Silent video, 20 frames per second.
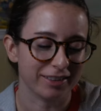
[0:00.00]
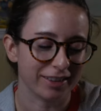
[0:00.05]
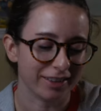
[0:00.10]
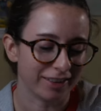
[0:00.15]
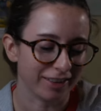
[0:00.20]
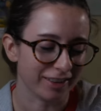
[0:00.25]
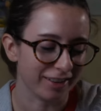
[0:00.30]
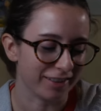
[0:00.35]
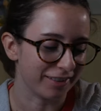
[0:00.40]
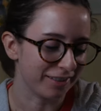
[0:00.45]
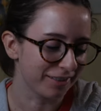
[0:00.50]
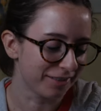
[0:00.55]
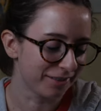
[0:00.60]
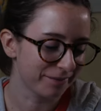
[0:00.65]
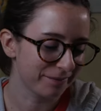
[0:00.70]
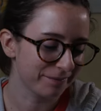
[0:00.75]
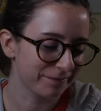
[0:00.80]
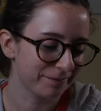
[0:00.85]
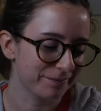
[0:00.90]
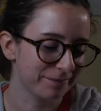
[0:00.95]
nothing.
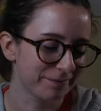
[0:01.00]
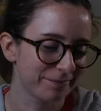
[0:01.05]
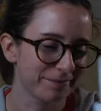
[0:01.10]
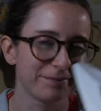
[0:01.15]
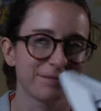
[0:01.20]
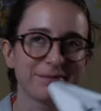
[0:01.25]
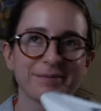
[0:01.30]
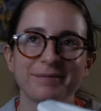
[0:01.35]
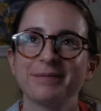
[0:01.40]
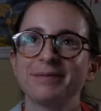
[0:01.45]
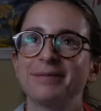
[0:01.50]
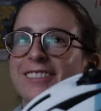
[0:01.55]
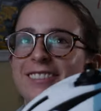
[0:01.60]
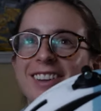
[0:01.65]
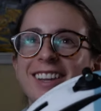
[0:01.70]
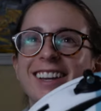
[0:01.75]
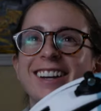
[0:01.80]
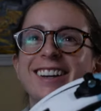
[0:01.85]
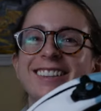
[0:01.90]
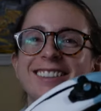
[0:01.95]
It
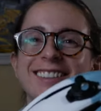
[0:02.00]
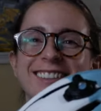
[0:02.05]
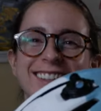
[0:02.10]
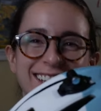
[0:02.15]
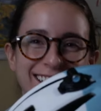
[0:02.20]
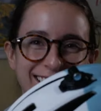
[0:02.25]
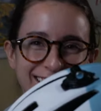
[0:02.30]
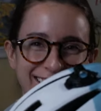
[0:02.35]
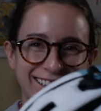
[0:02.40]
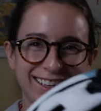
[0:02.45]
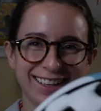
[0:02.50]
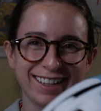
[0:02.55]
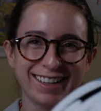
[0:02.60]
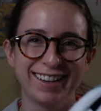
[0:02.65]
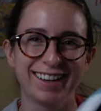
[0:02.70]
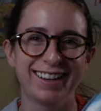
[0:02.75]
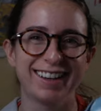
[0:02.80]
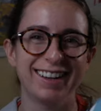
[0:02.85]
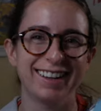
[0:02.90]
feels like...